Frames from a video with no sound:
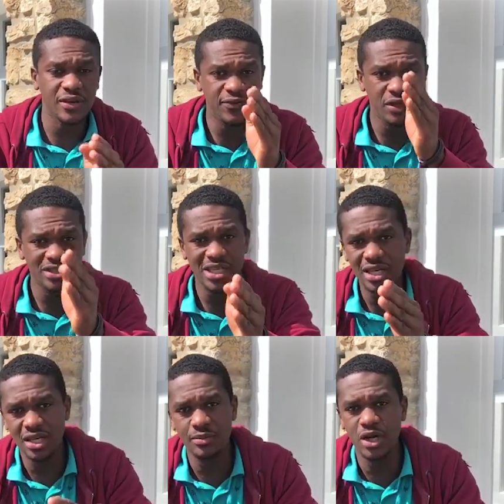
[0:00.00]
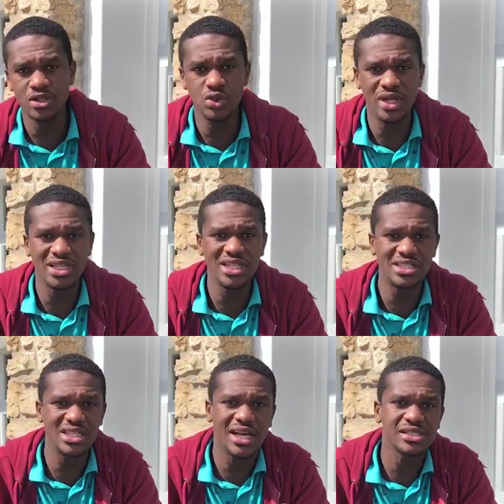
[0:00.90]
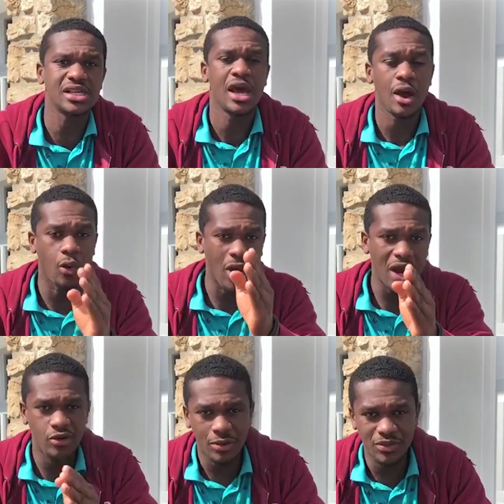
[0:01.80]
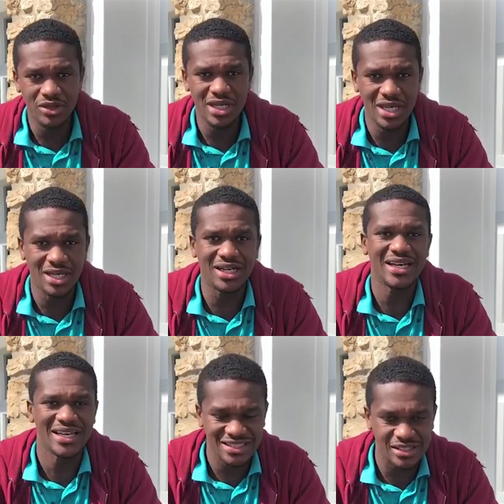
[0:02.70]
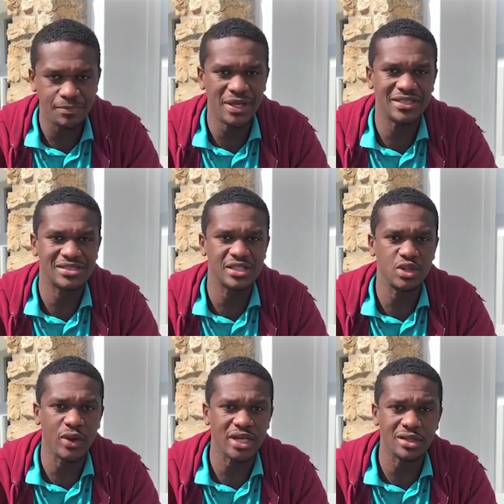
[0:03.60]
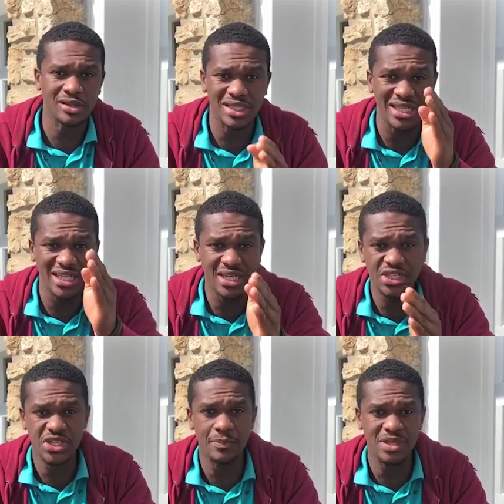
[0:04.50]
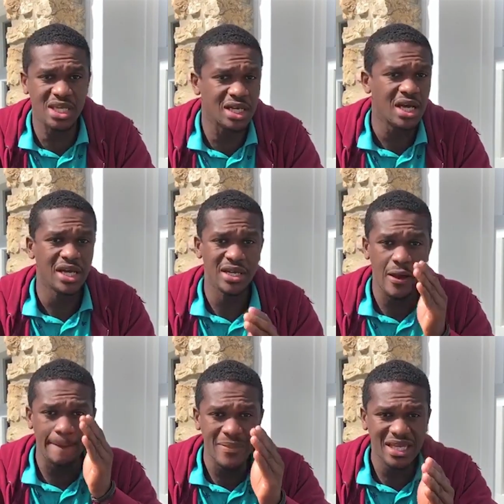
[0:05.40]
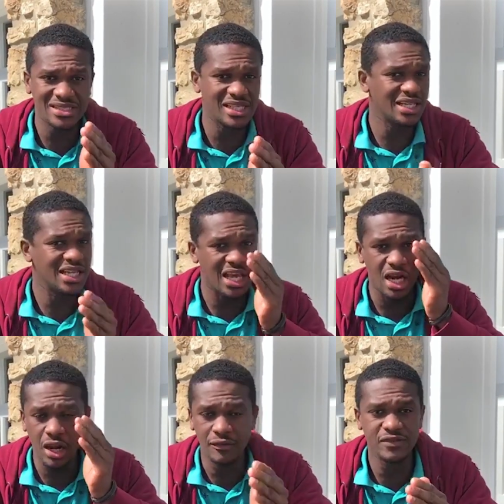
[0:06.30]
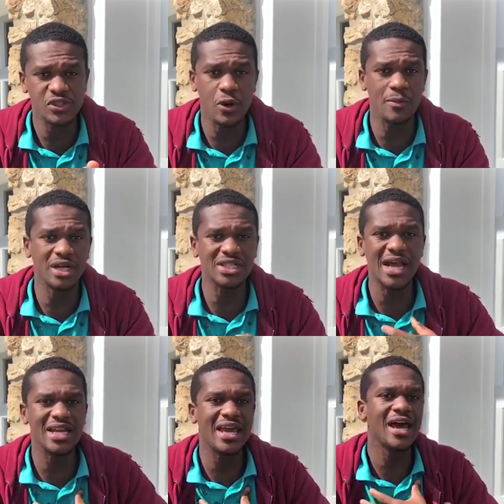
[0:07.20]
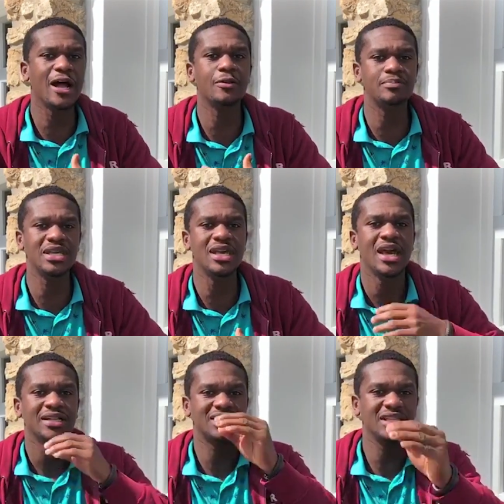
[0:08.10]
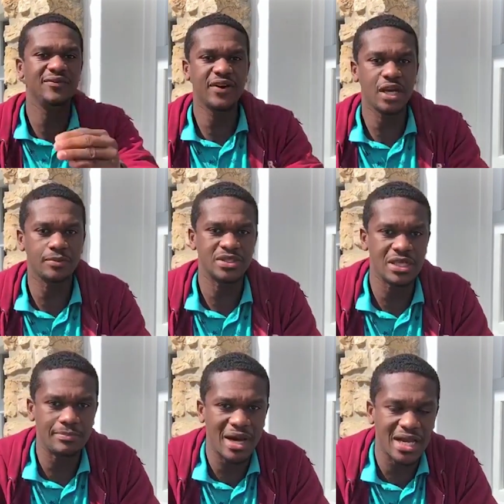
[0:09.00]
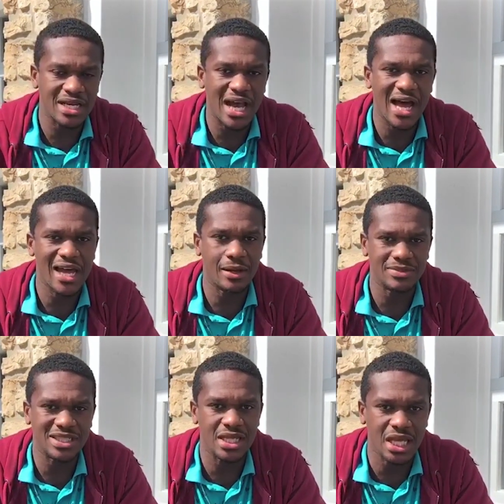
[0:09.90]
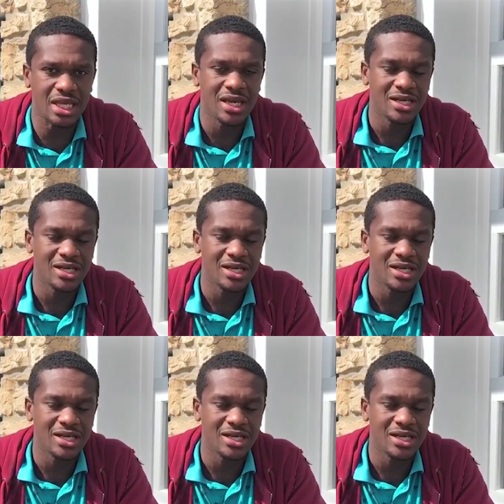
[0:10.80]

So if you You're thinking about doing D T S, Y WAM Grenada is the place to do it. You know, the leadership there, they're amazing, they love so much, and they help me to develop to the man that I am today.